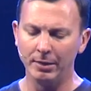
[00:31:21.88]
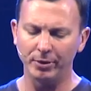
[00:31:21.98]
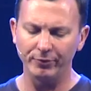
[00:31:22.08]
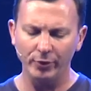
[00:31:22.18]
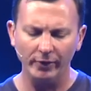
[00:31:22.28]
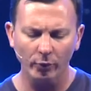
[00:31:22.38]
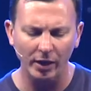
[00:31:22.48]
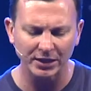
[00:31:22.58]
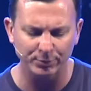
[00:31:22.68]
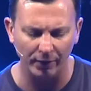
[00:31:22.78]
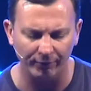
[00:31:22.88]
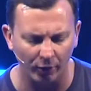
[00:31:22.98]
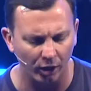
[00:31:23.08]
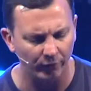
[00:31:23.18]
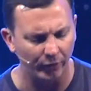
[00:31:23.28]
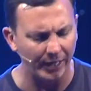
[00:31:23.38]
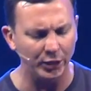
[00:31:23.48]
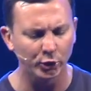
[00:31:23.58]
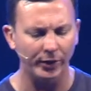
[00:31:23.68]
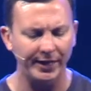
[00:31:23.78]
But if you ever watch Brett Favre or any
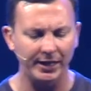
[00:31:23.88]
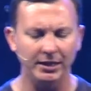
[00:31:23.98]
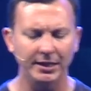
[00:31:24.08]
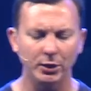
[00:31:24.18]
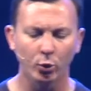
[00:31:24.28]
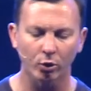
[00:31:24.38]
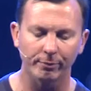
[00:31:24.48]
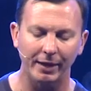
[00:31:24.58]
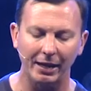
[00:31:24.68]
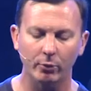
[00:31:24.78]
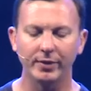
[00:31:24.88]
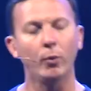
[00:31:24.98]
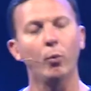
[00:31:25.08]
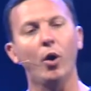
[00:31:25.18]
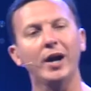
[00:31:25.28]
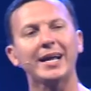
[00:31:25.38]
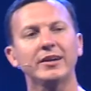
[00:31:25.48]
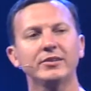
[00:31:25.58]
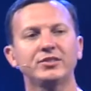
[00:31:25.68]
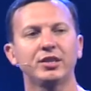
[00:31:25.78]
great elite quarterback, when they walk
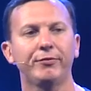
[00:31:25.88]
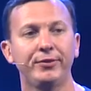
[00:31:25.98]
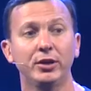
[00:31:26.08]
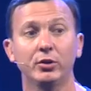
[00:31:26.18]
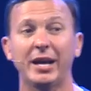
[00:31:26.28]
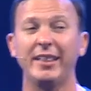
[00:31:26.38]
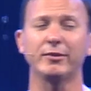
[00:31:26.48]
out into the field and